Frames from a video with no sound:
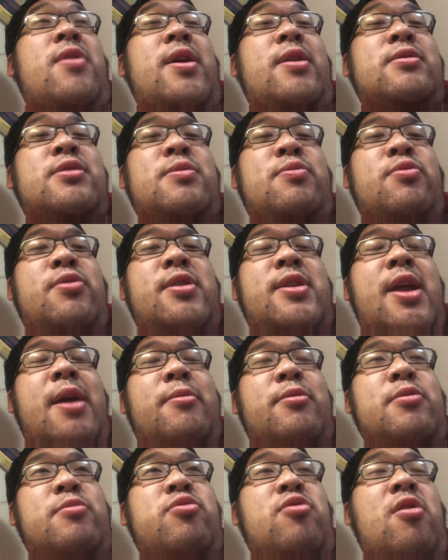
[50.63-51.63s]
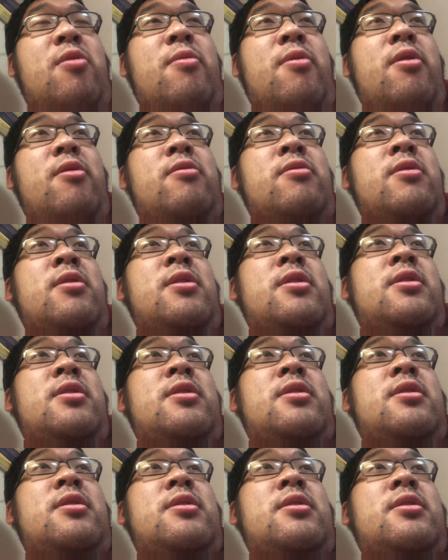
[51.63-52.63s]
And it was a pretty damn good promo.
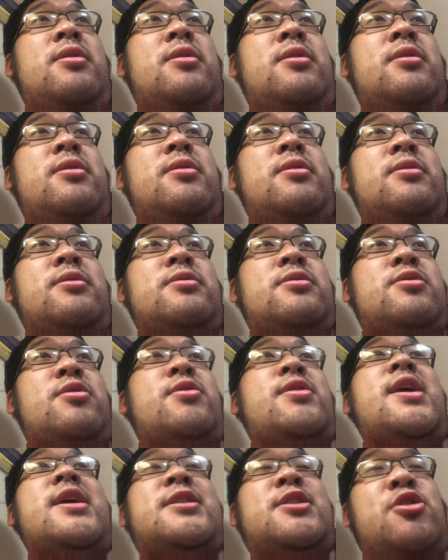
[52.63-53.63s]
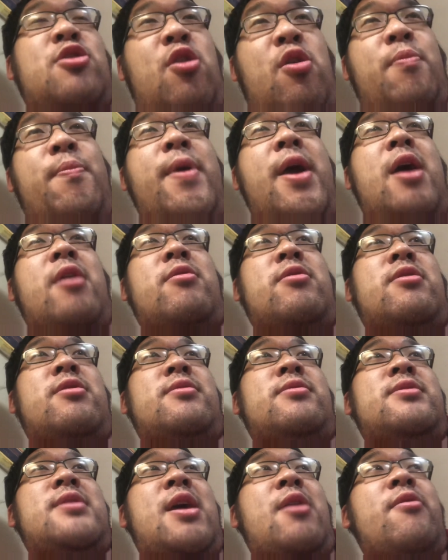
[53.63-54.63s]
So he has star
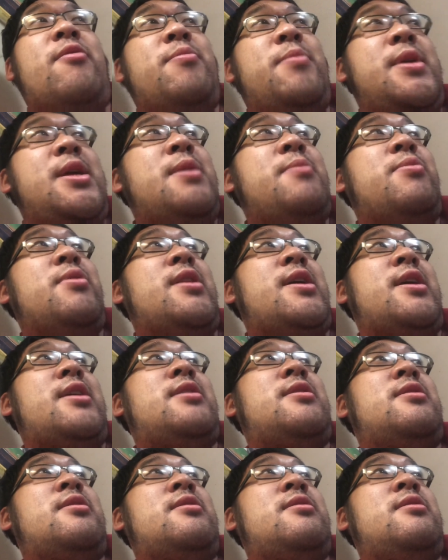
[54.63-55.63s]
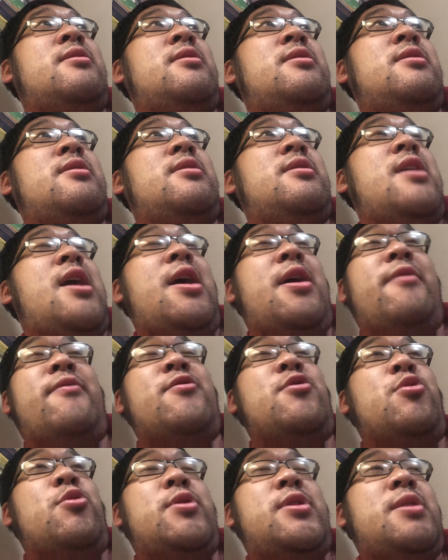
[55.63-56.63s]
power. Not with me, but like, I
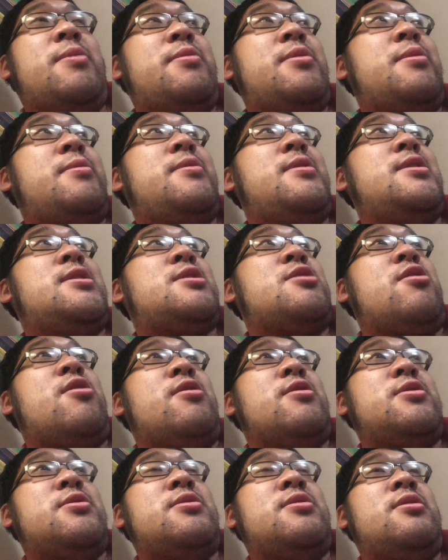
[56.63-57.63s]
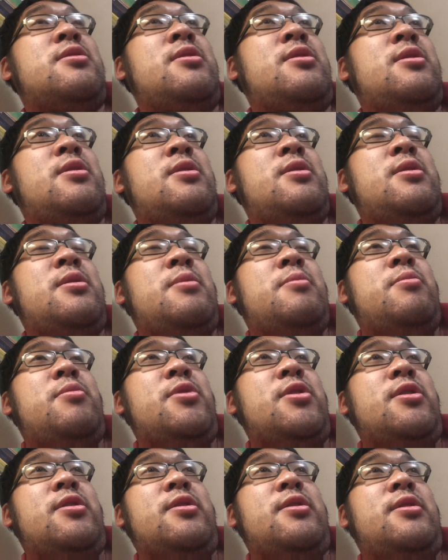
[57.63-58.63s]
even know with WWE stars.
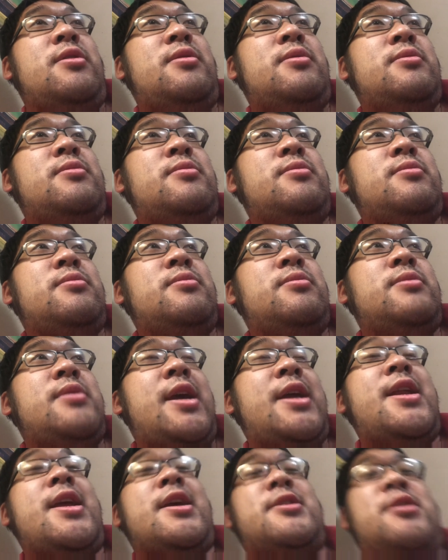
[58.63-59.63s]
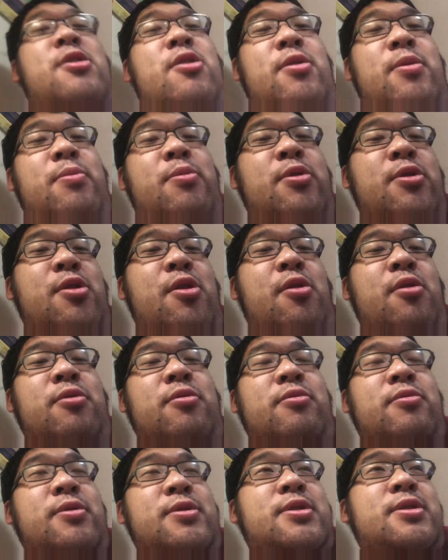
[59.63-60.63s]
But, and he has Scarlett Bordeaux,
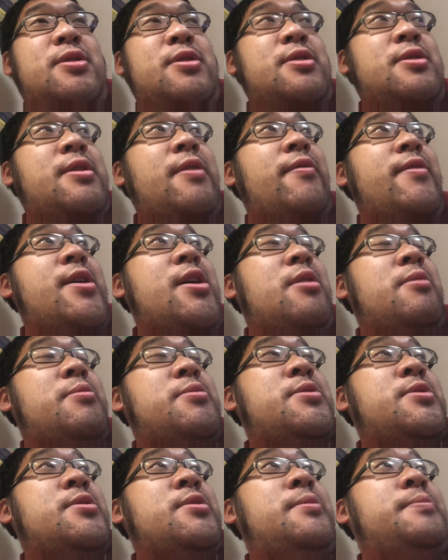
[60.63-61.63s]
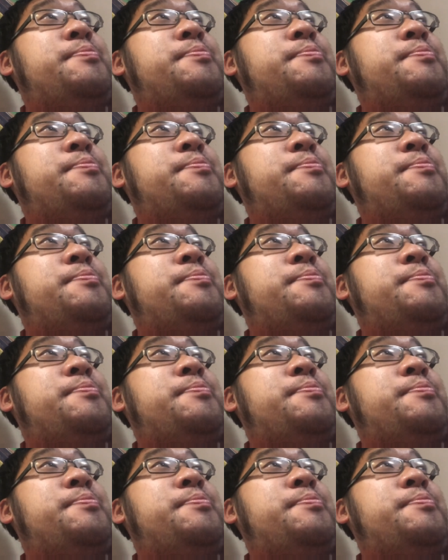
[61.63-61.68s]
which definitely helps.